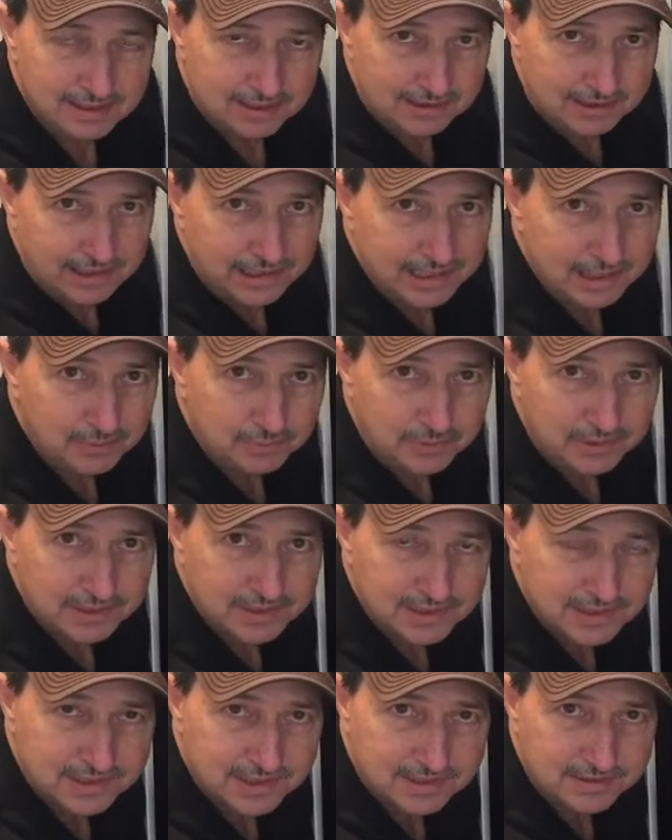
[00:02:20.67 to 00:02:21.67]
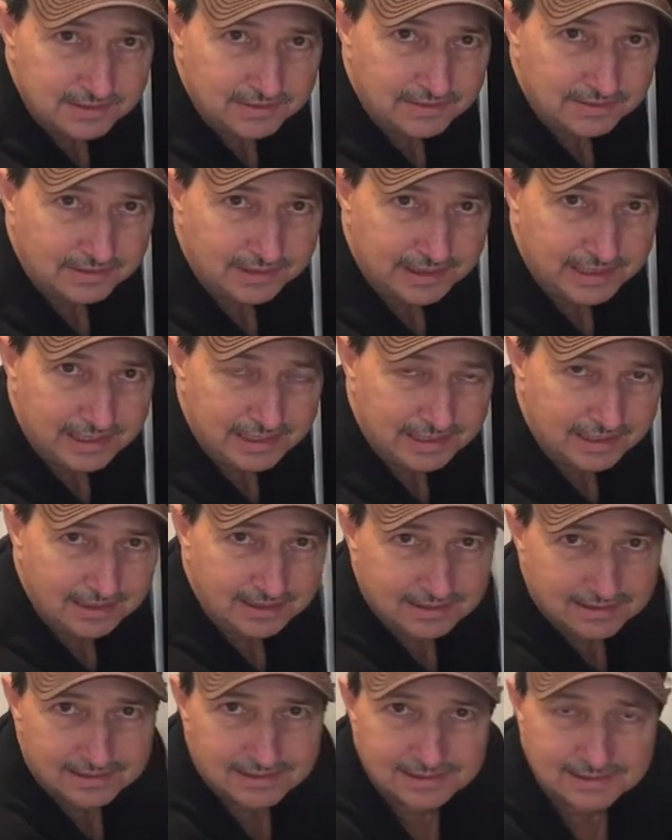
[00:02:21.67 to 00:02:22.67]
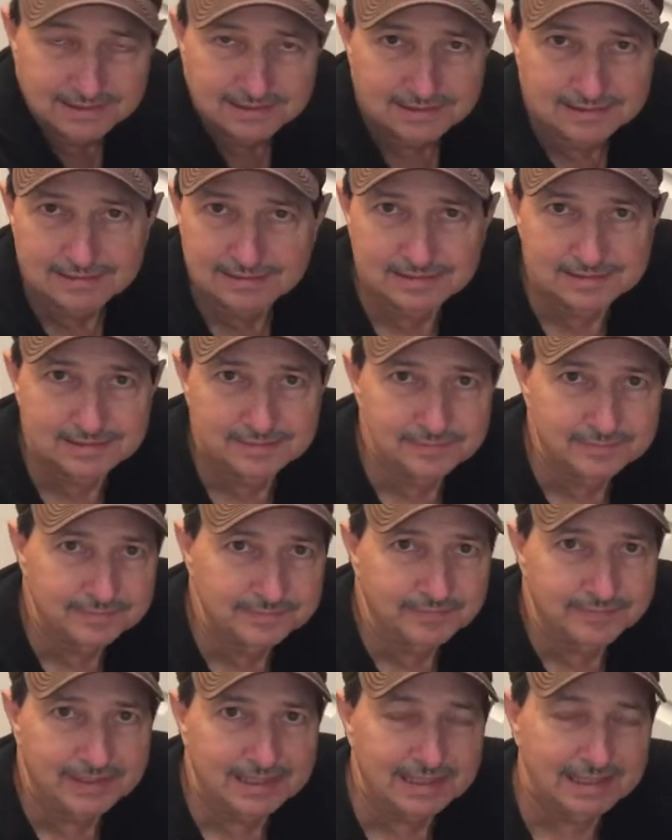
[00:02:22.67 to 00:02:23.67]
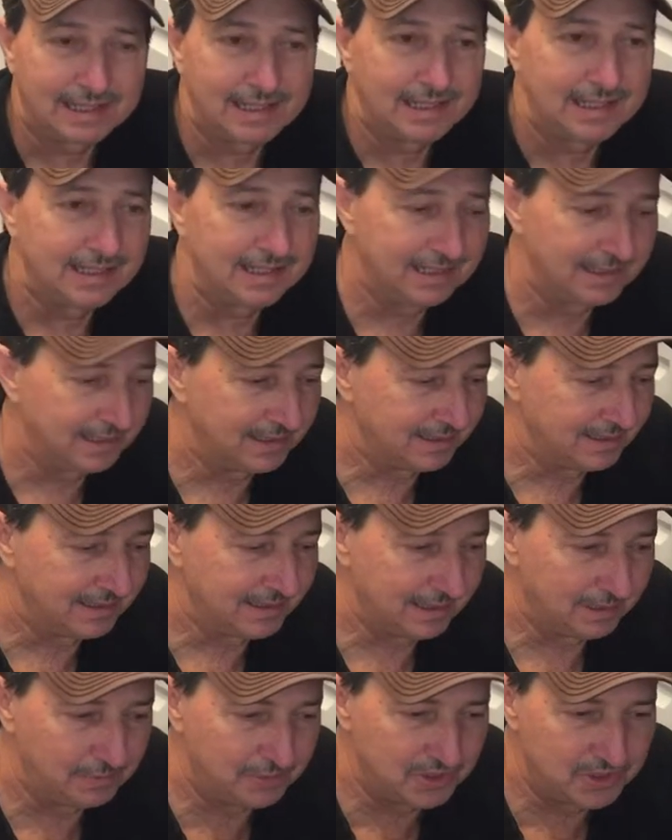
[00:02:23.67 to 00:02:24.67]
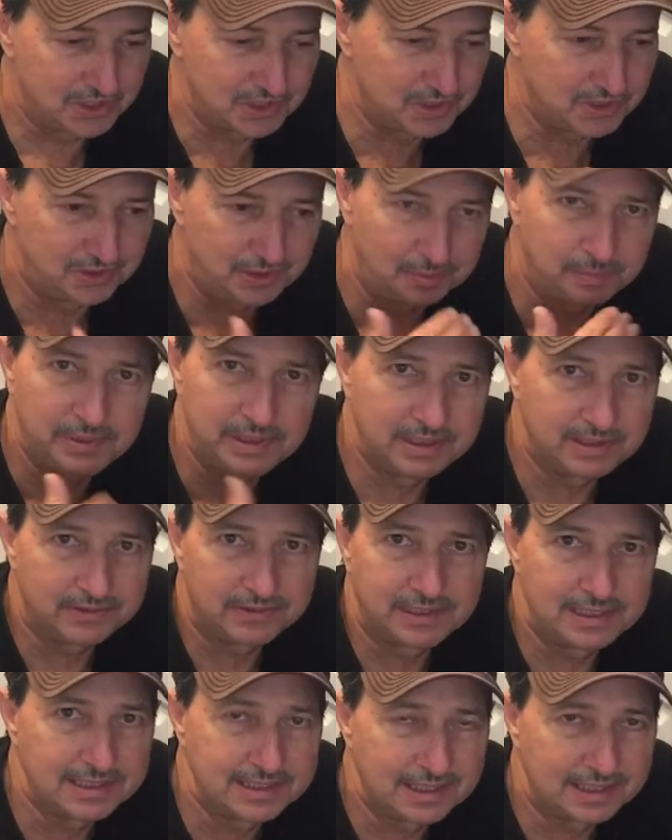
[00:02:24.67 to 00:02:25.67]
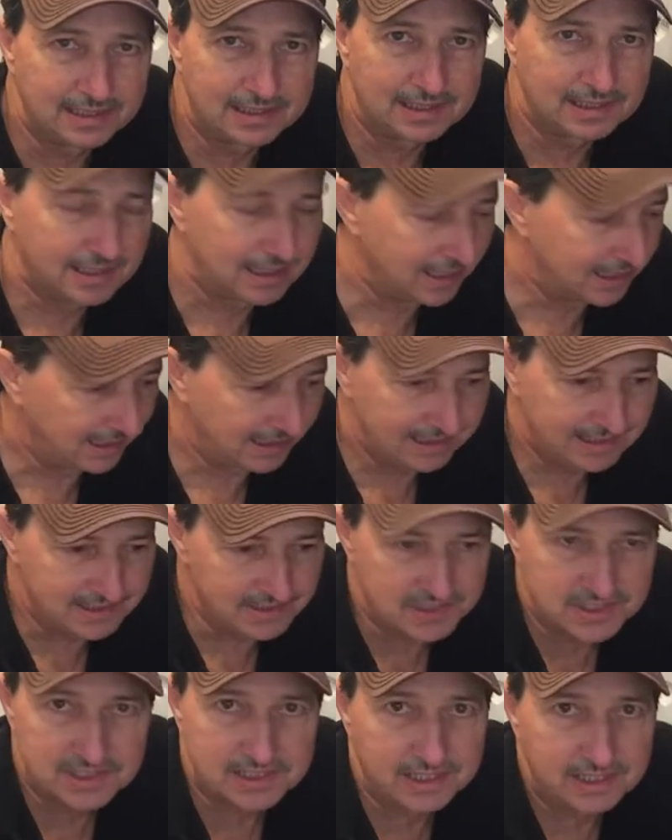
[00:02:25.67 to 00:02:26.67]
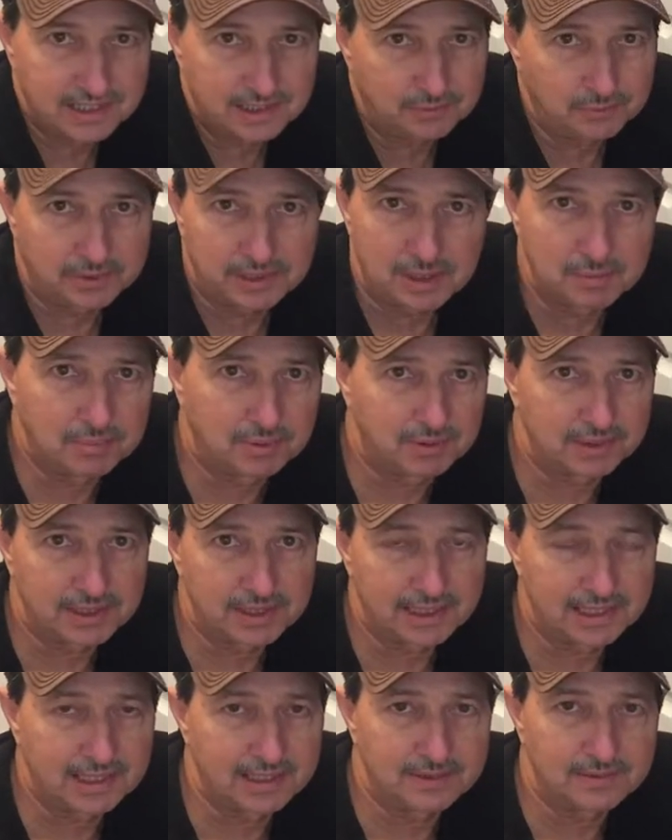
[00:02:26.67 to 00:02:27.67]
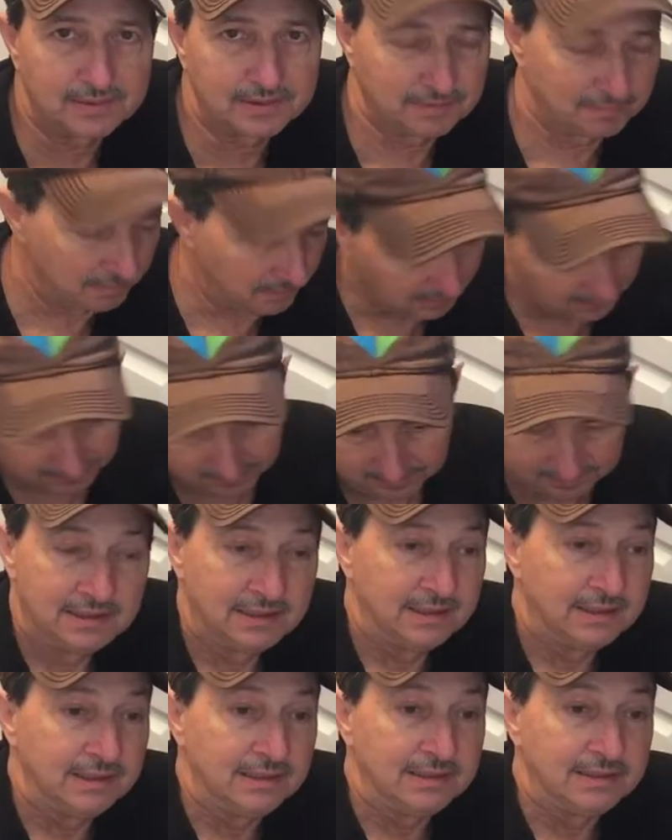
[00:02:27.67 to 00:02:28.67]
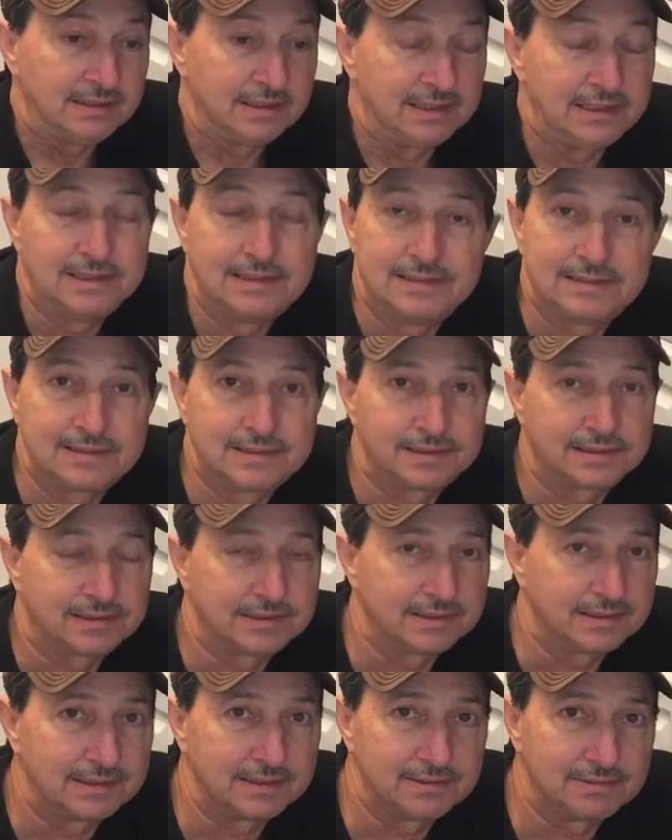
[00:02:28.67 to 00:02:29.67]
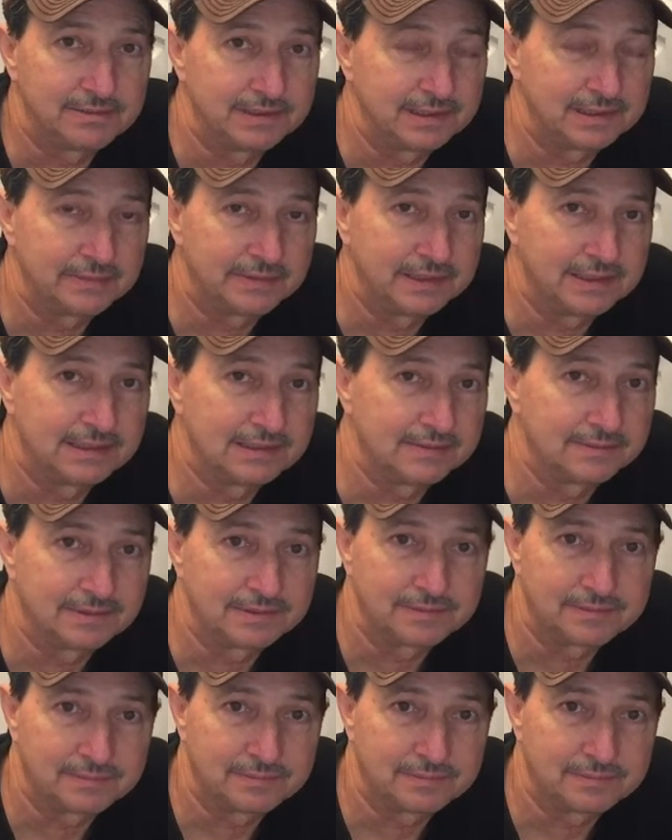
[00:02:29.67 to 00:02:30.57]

the line was leaking, and it was just dripping and running down the line. I didn't see it when I pulled it out. And so I figured, well,